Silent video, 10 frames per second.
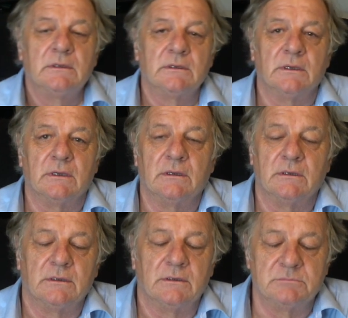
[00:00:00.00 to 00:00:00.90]

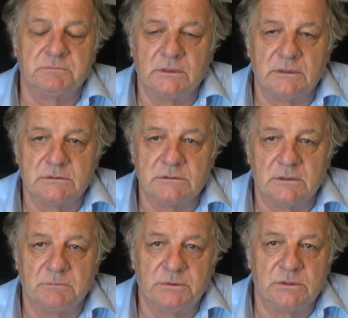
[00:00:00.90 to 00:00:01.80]
there, has
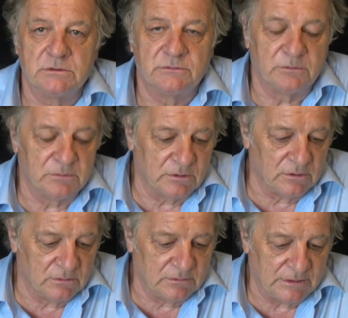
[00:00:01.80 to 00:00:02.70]
purchased from a
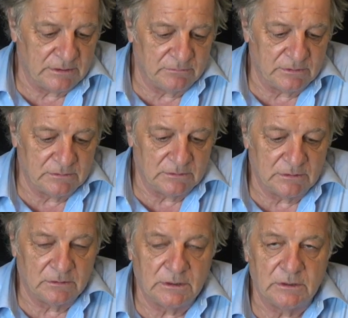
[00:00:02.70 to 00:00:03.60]
girl here
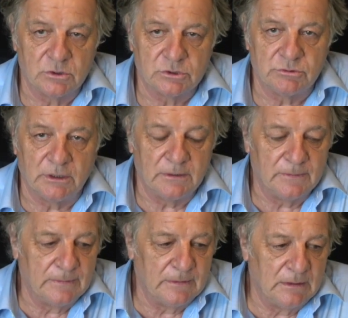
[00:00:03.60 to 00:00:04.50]
in Austria,
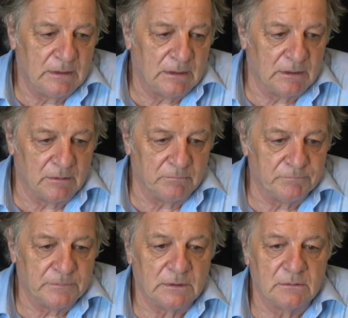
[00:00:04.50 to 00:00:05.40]

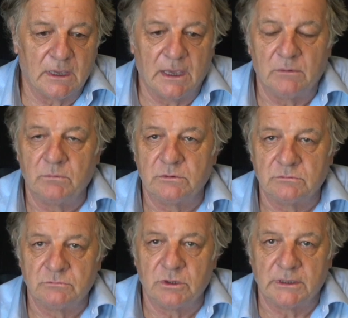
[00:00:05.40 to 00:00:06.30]
and we're
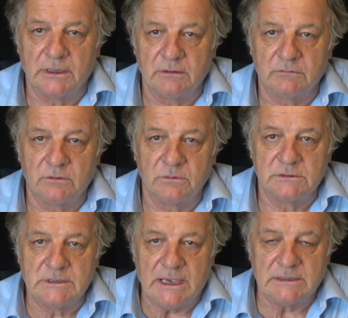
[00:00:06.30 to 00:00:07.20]
trying to get it through a
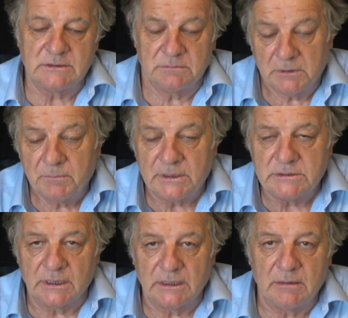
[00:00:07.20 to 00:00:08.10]
test,
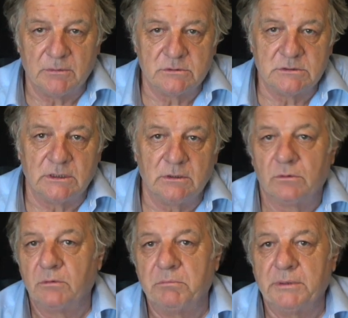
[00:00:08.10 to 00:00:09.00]
basically an MOT
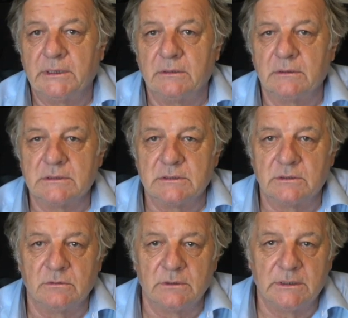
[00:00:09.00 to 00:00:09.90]
or a pickle as they
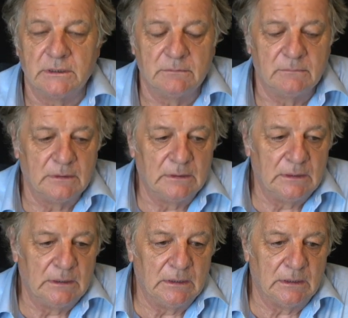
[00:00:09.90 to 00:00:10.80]
call it here,
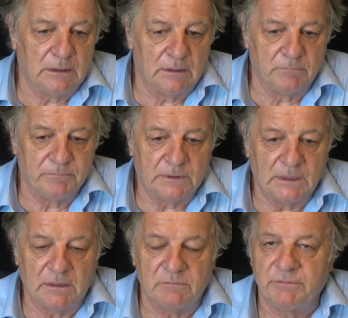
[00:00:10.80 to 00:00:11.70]

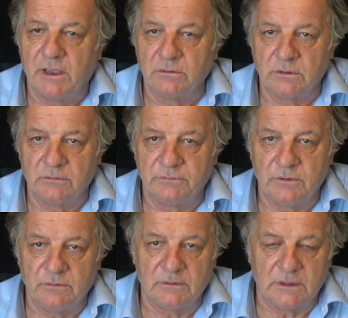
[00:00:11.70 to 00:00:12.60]
and it failed on a
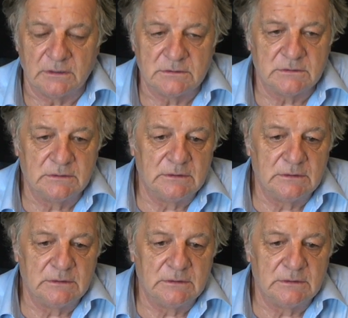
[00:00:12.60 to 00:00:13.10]
few things,